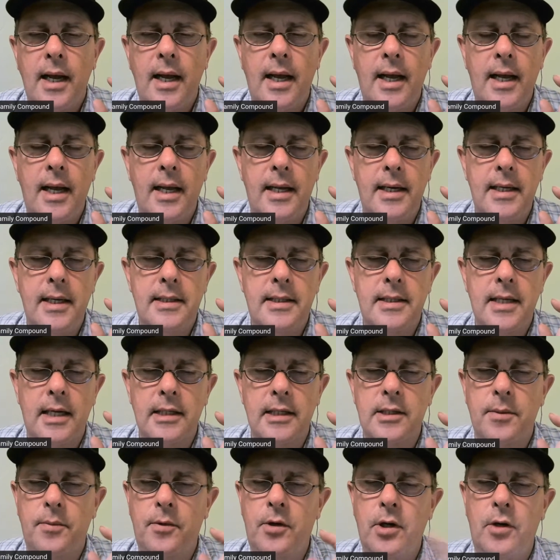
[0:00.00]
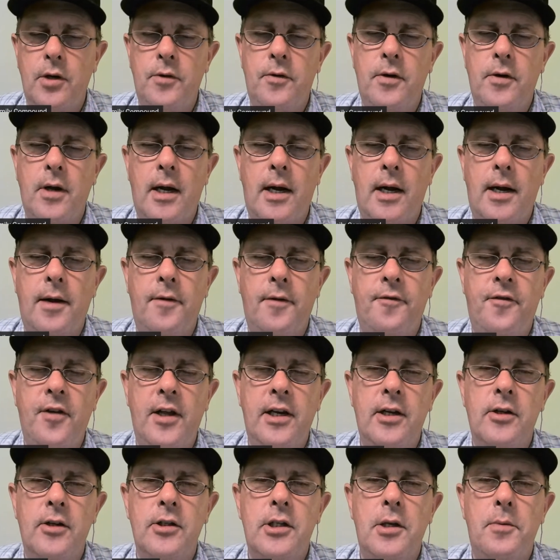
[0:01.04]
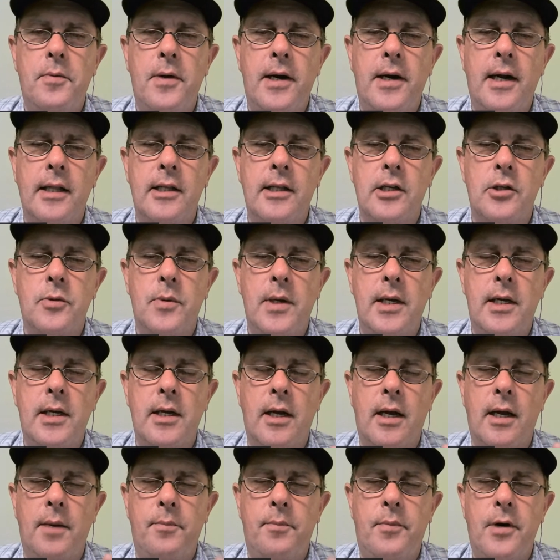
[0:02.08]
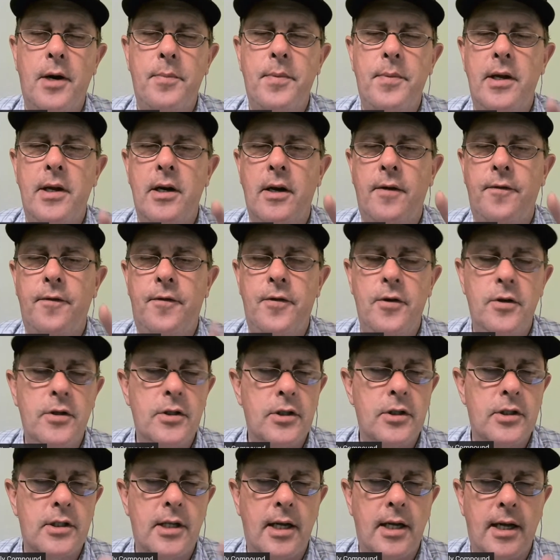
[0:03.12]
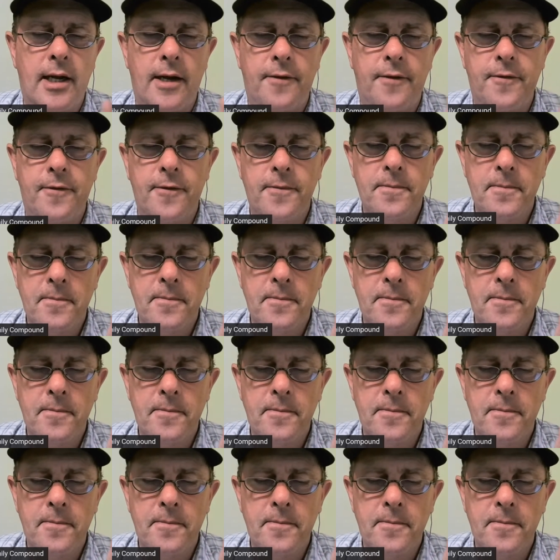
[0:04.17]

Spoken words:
And he's got some good videos he put out this week on prepping on food and stuff.